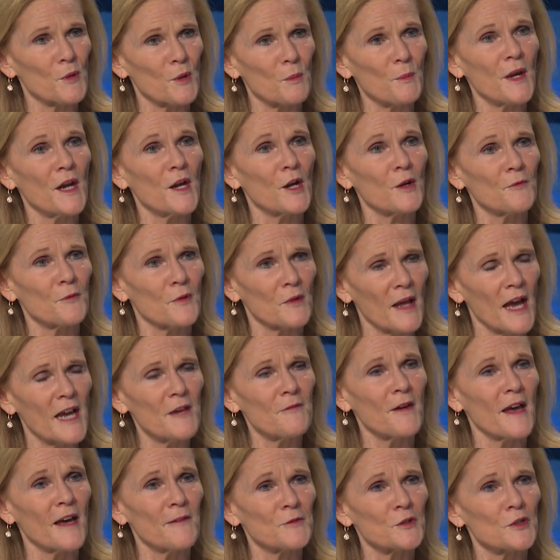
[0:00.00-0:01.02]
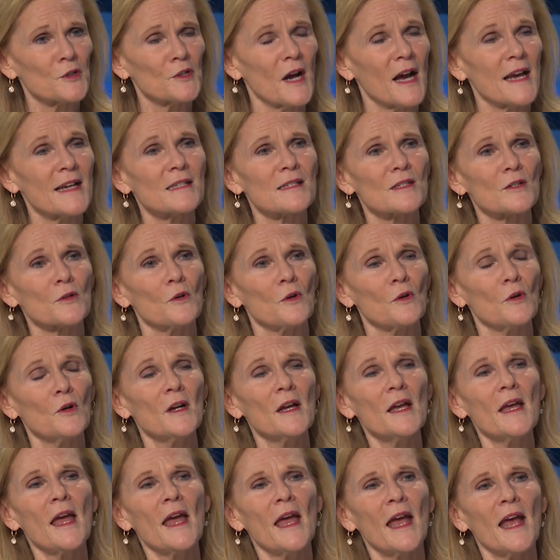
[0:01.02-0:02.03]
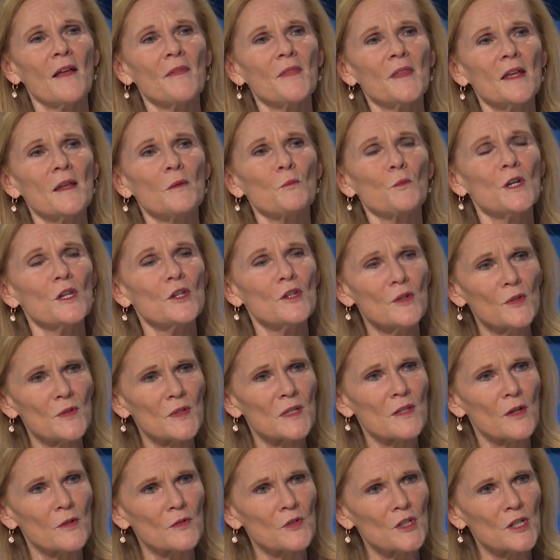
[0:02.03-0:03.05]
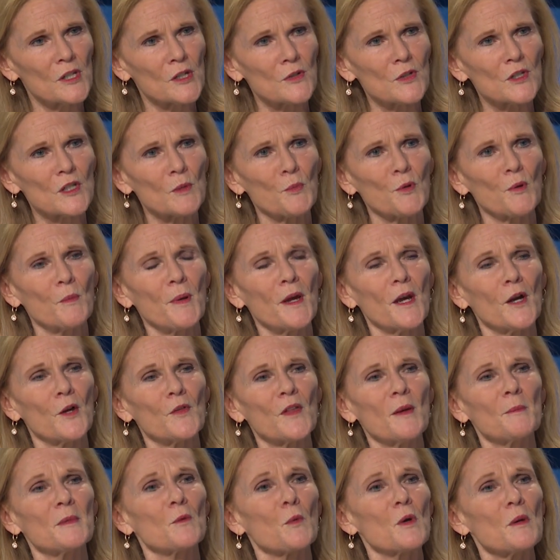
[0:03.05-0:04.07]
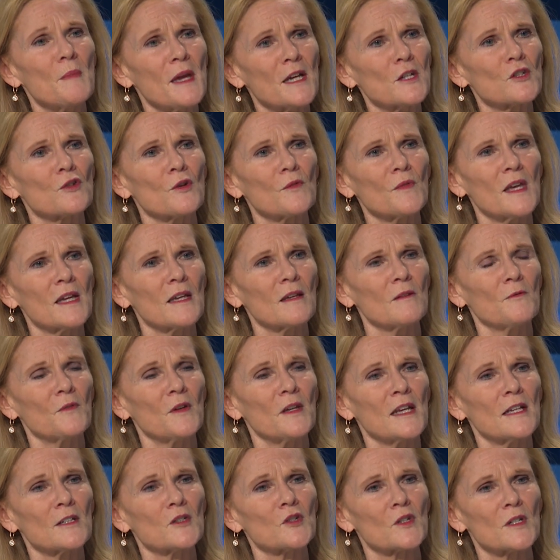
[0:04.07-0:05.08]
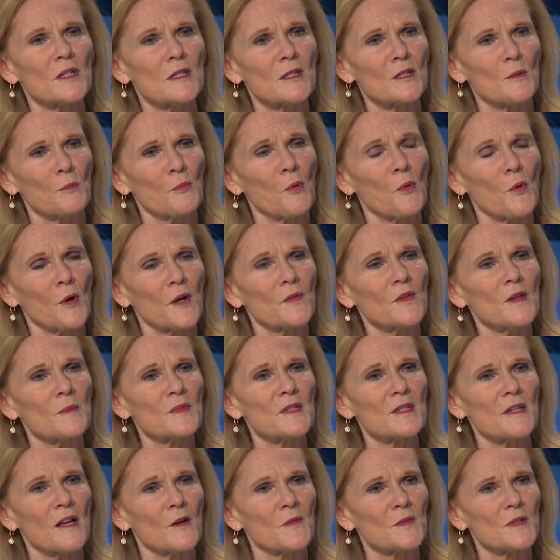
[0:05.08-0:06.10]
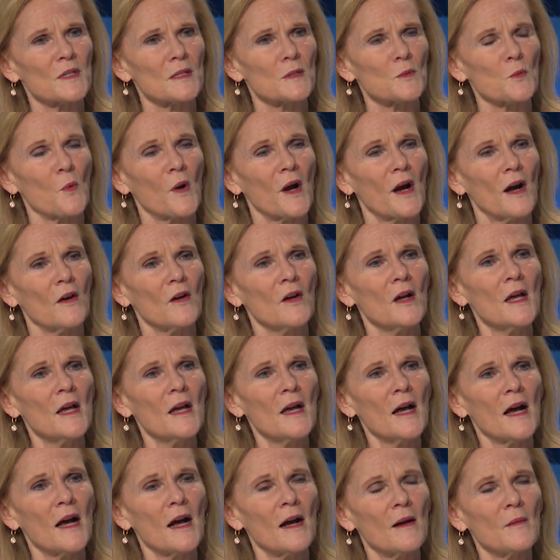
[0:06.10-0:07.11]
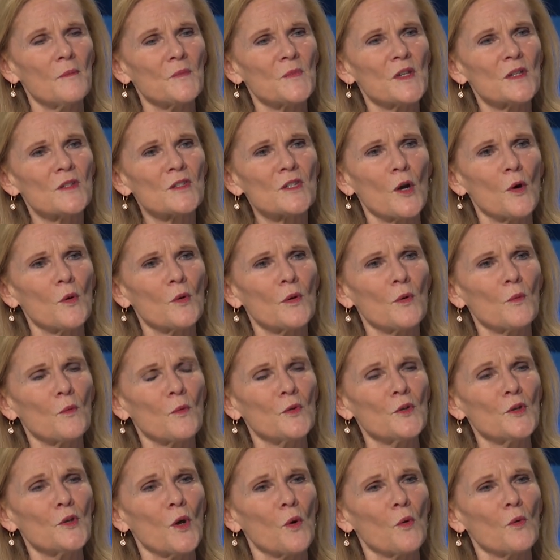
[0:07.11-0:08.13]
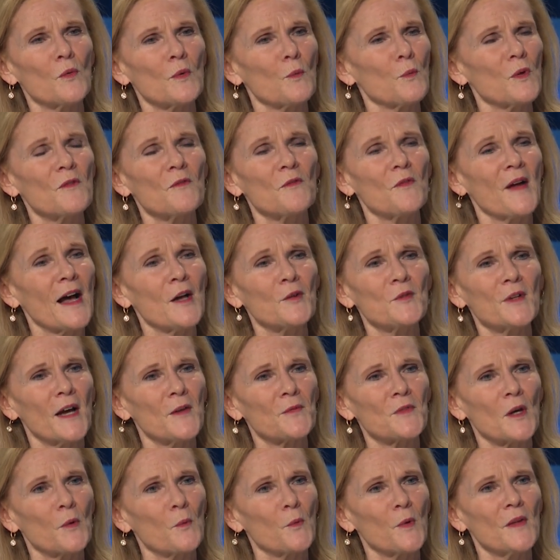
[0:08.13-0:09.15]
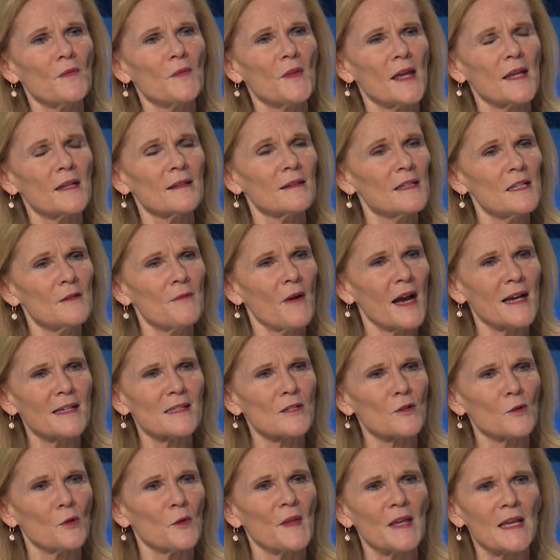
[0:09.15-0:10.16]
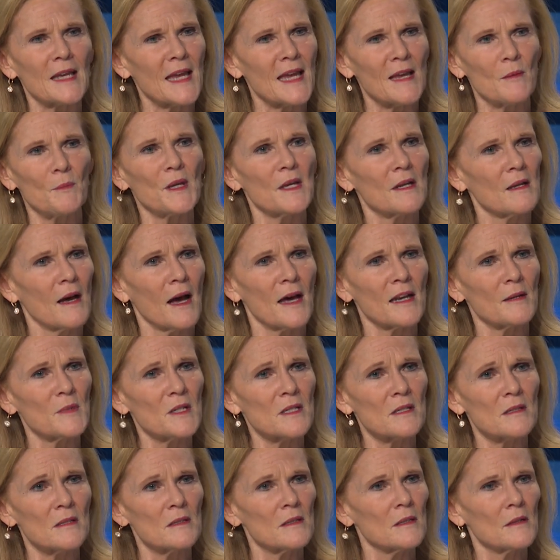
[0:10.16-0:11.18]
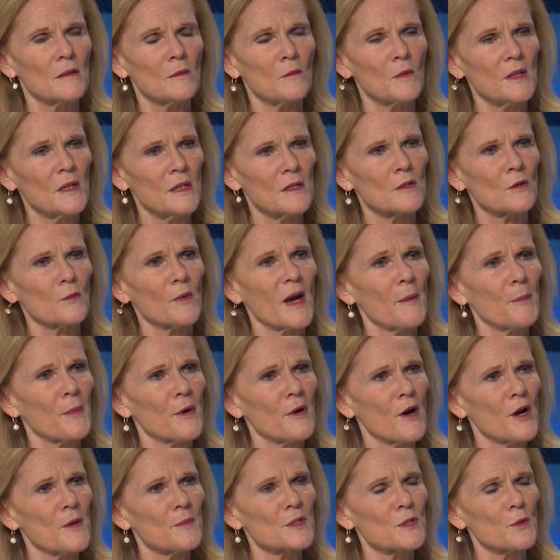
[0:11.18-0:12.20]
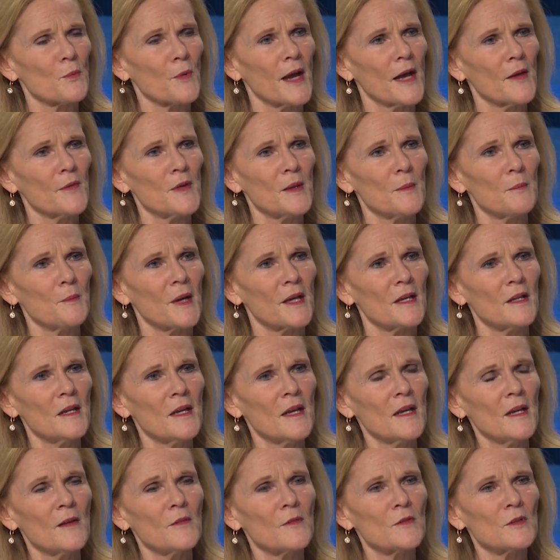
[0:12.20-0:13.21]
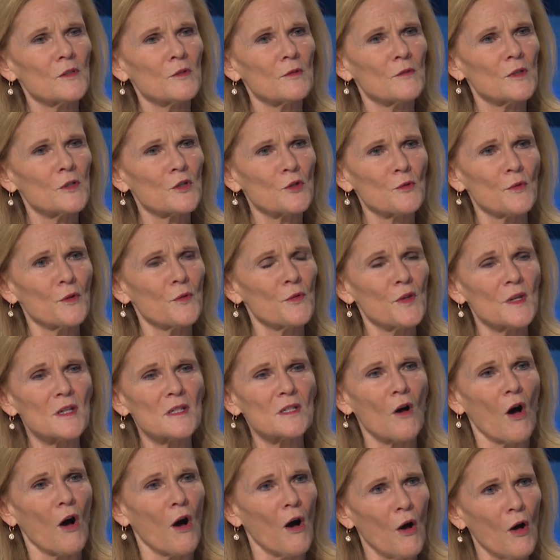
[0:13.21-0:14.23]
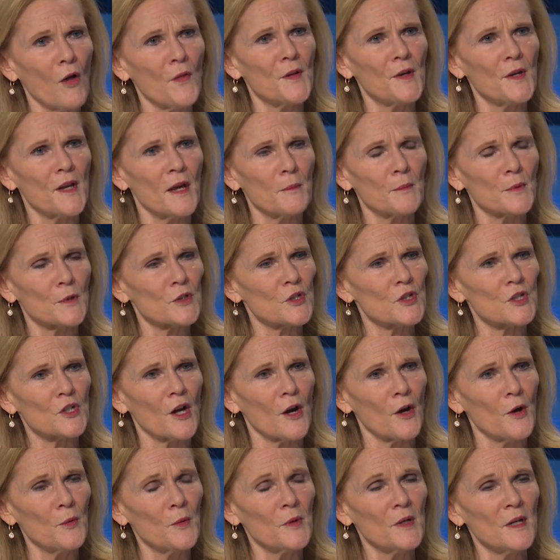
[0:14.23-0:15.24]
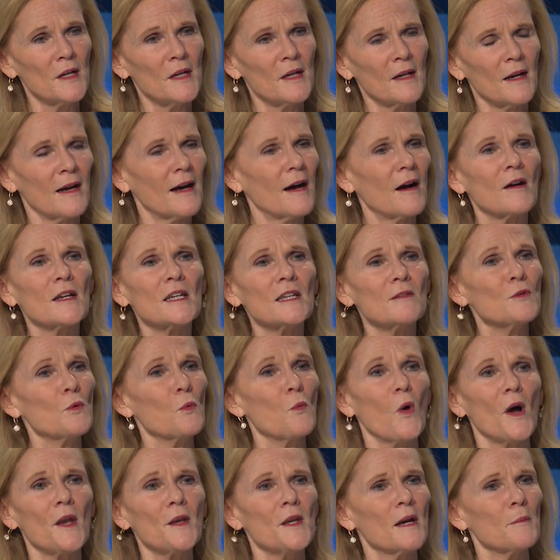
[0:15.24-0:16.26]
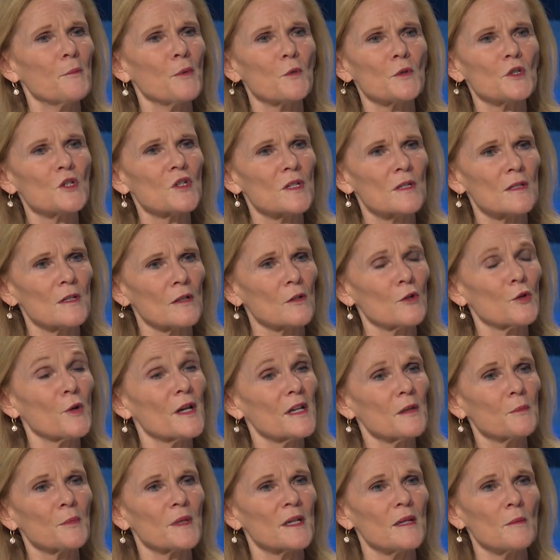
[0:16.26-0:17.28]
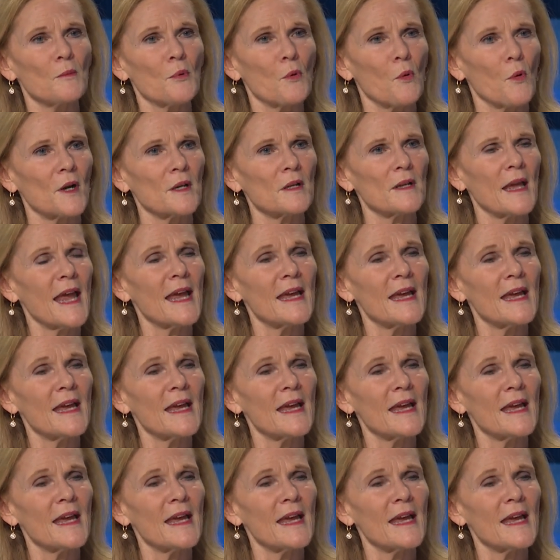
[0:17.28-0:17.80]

prepared for life after high school. And then we use those years to prepare them and we make sure they can financially support themselves as well. Mm -hmm. um, so, you know, we found out that when they leave high school, they can't be anonymous. Mm -hmm. We need mm-hmm. to wrap our arms around them. But the, the truth is, all the numbers show I'll give you one number which is incredibly important.